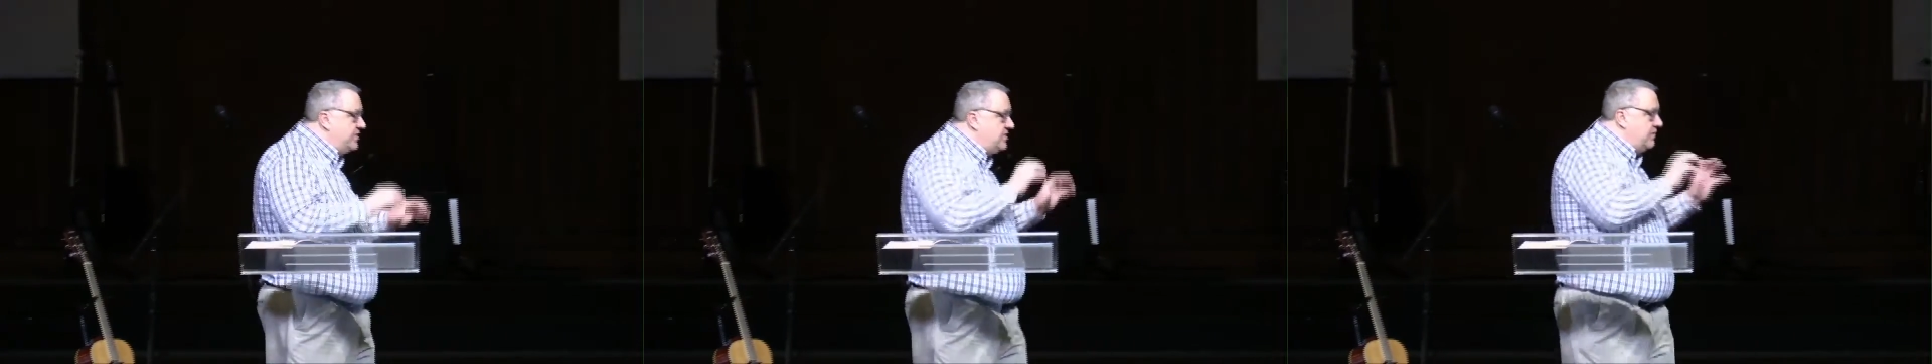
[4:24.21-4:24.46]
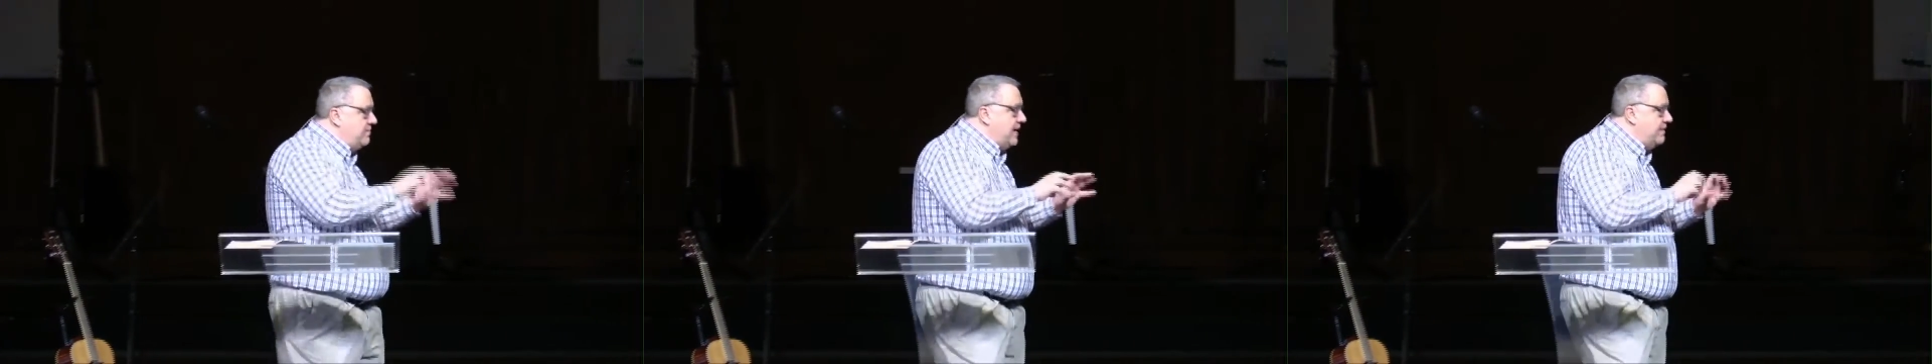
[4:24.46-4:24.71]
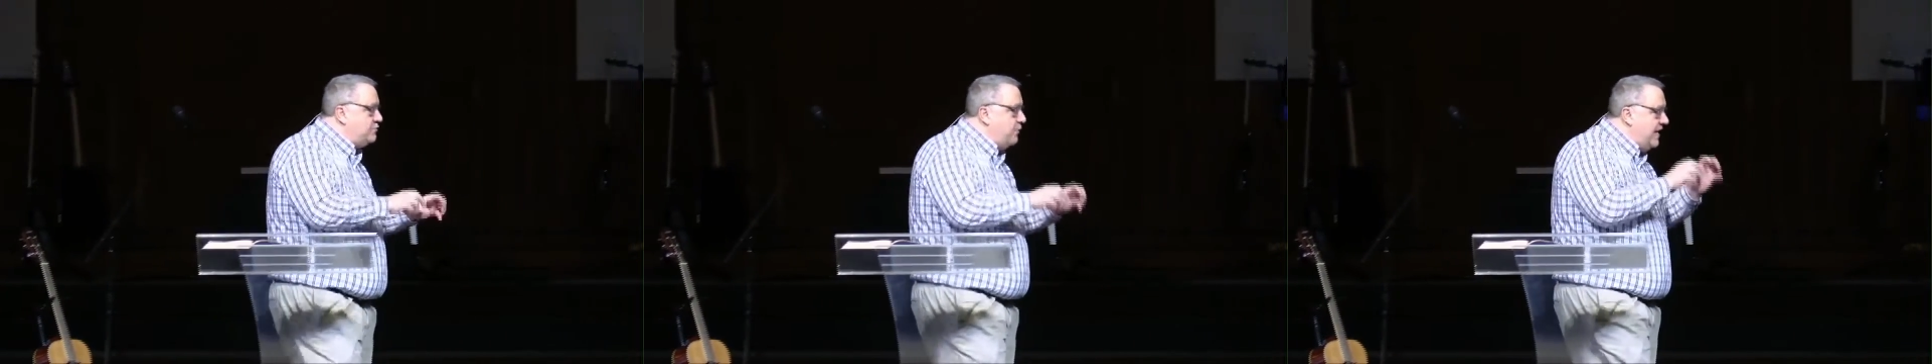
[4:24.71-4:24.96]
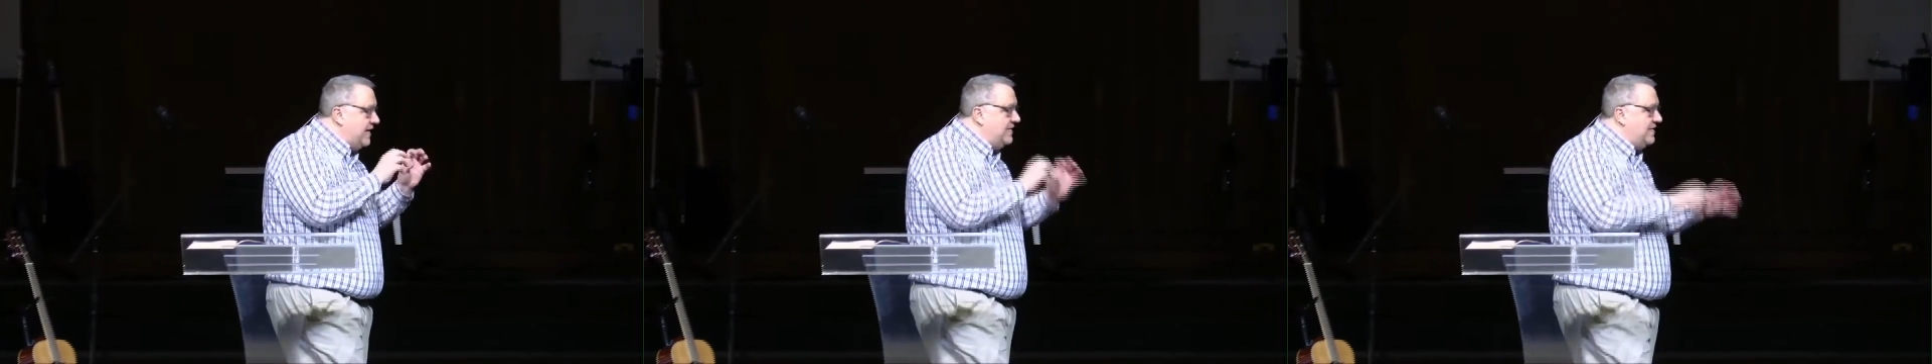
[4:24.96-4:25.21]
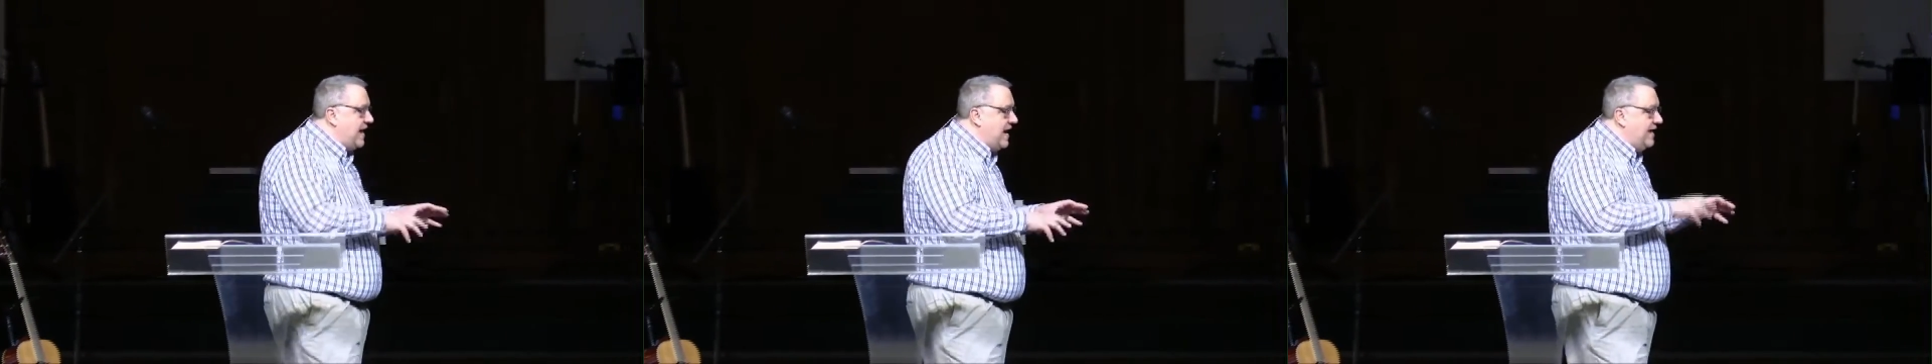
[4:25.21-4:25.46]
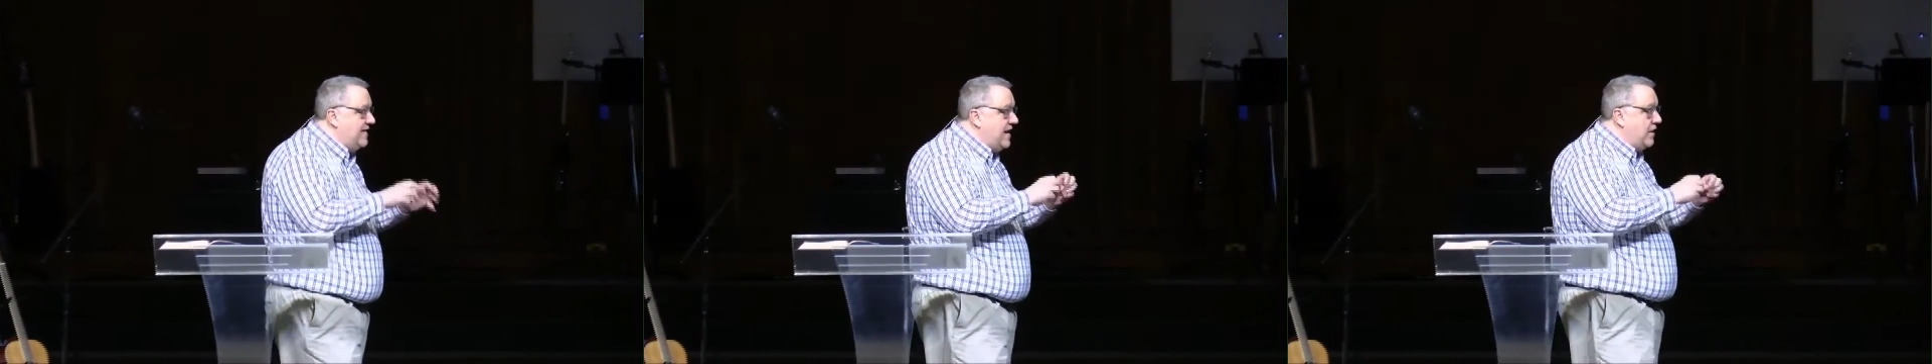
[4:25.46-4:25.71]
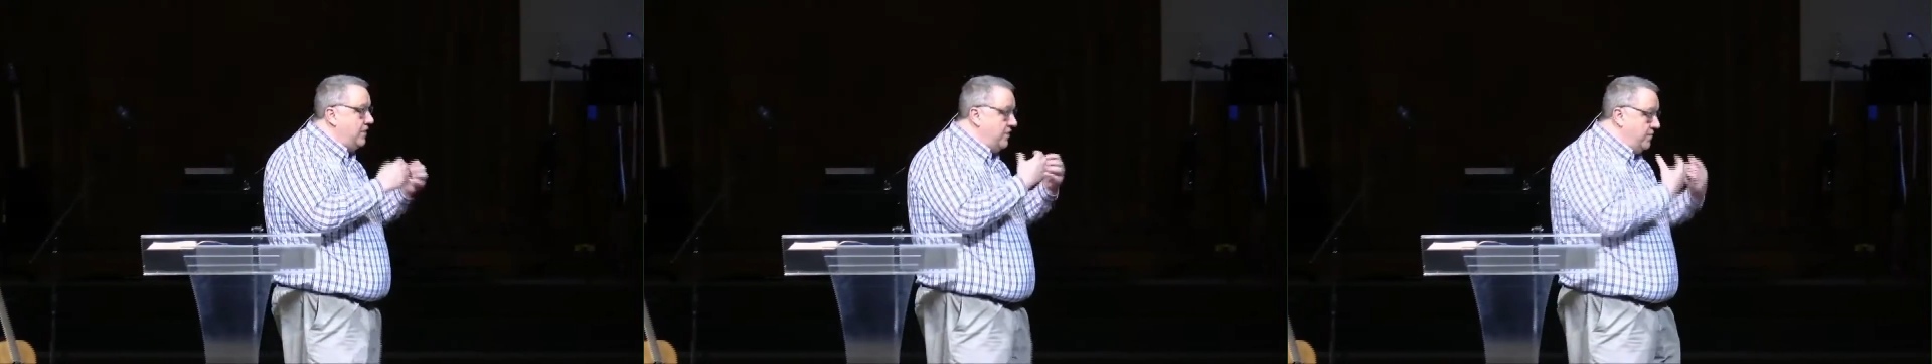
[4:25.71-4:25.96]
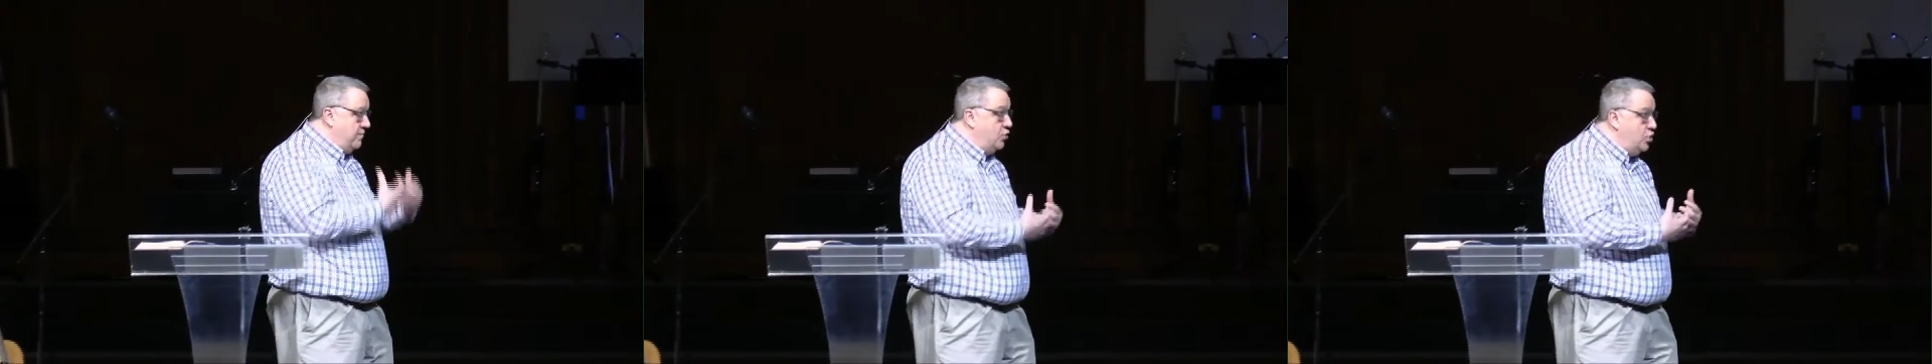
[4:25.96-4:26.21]
Sometimes we get tied down
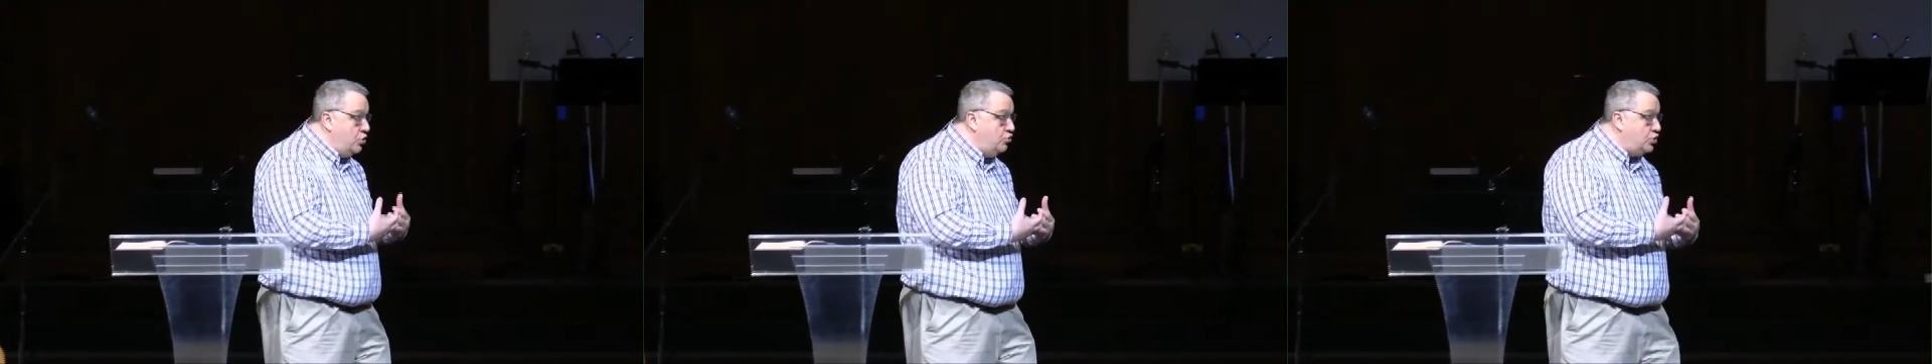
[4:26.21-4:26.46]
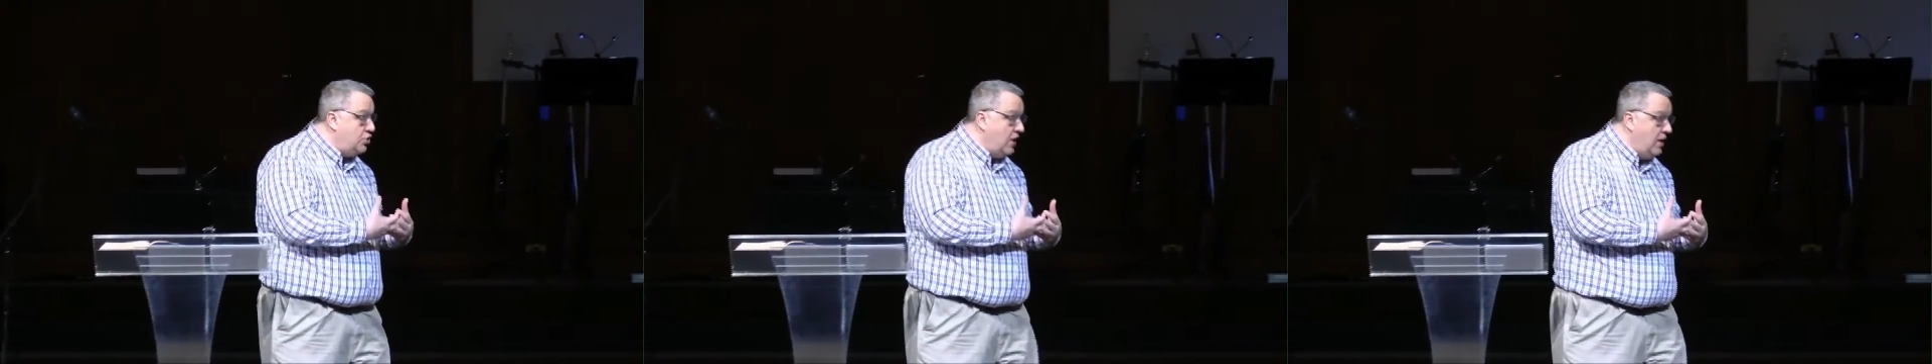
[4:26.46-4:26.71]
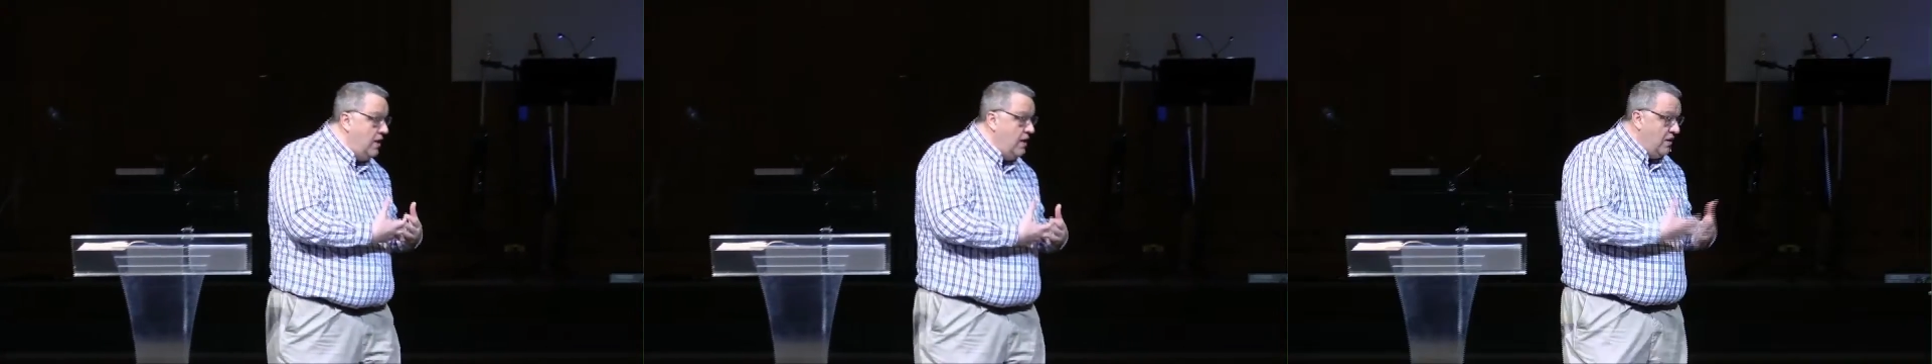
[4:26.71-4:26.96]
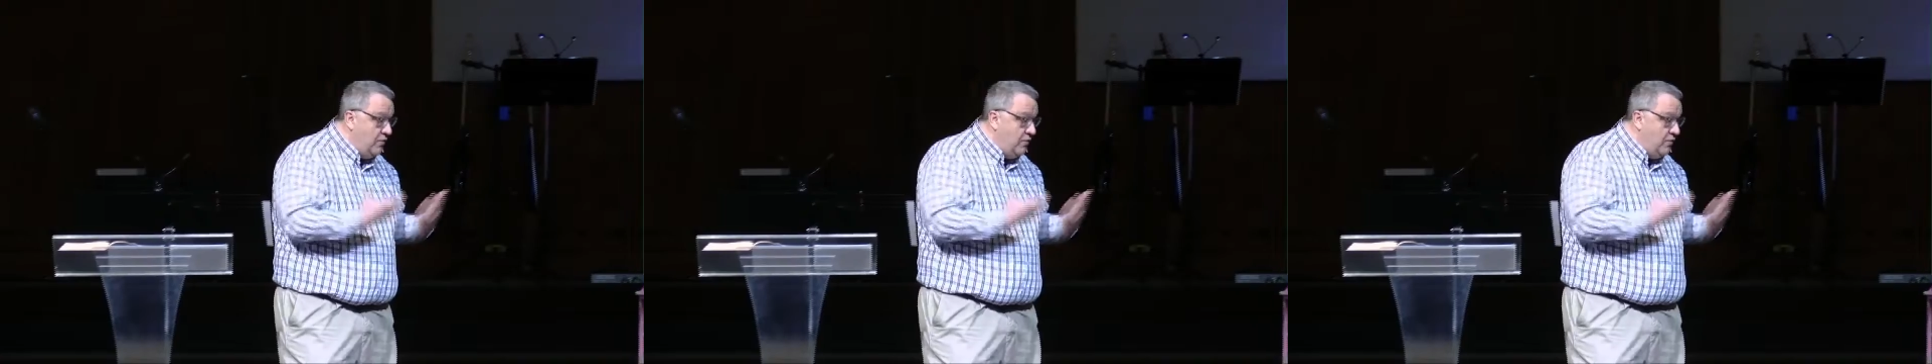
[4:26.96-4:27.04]
in the minutia